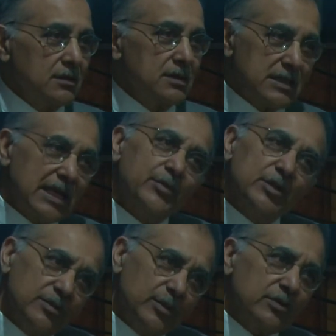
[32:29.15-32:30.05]
This
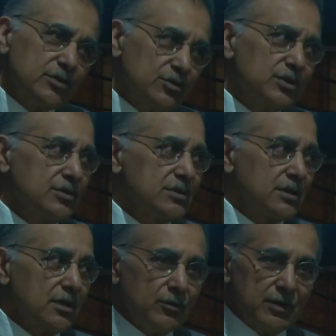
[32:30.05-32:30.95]
happened about 2 years
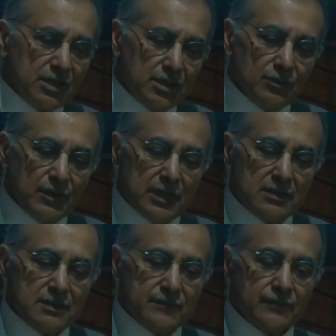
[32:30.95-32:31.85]
ago in the
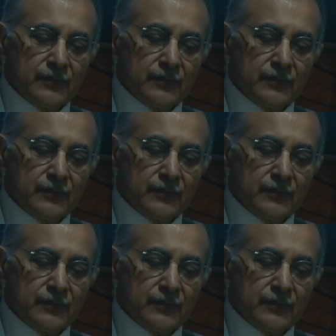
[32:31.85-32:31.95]
US.